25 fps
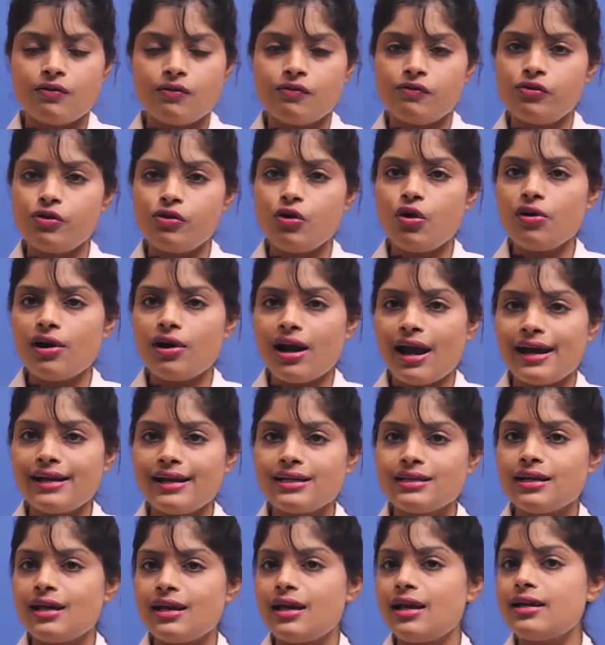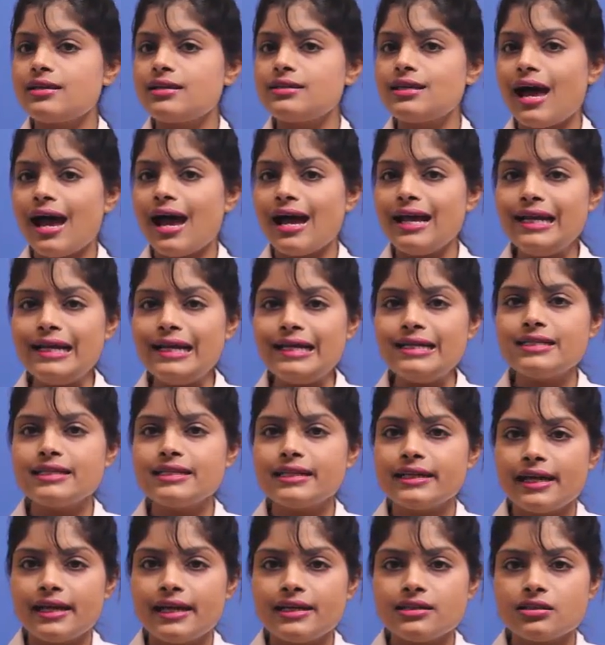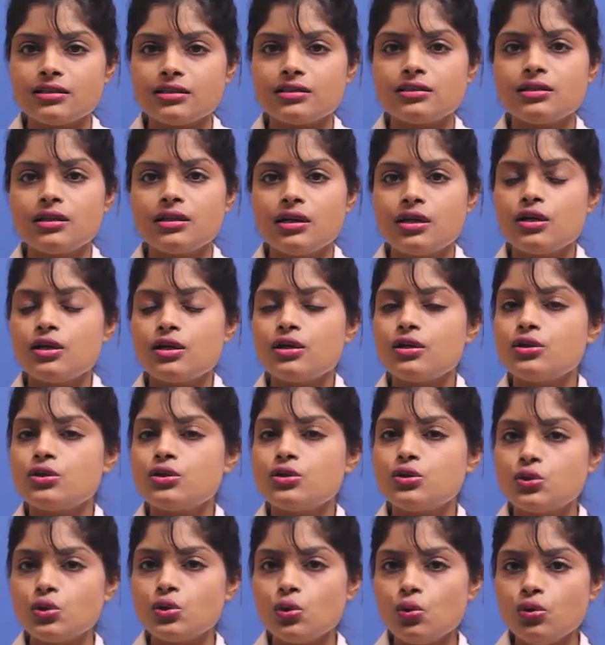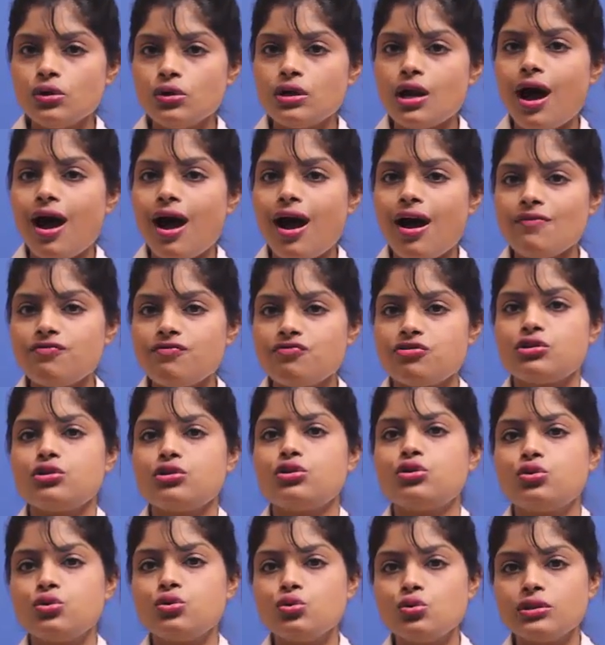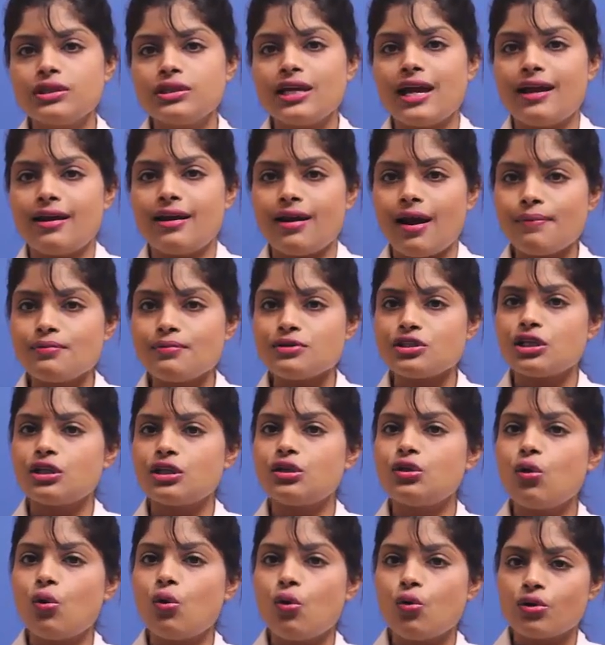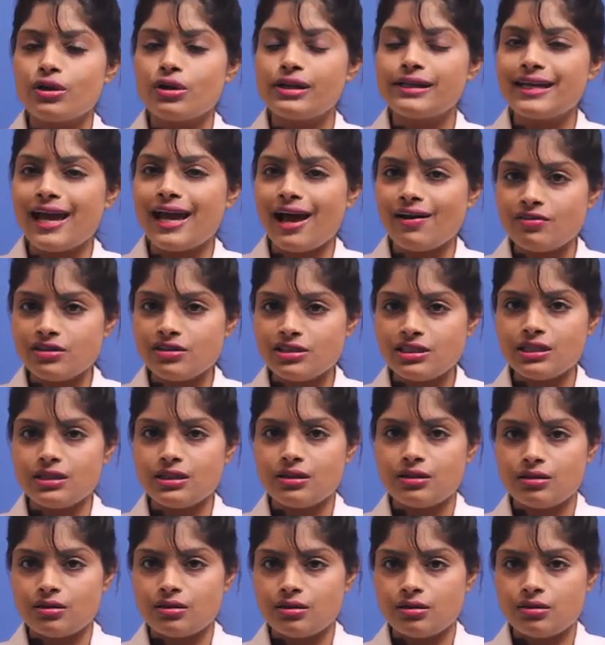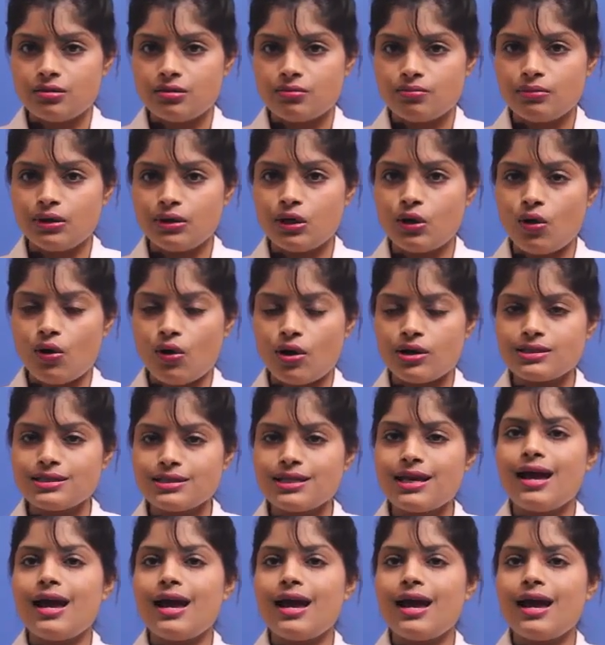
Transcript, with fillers: fluoride is highly indicated soon after the tooth erupts in the oral cavity, because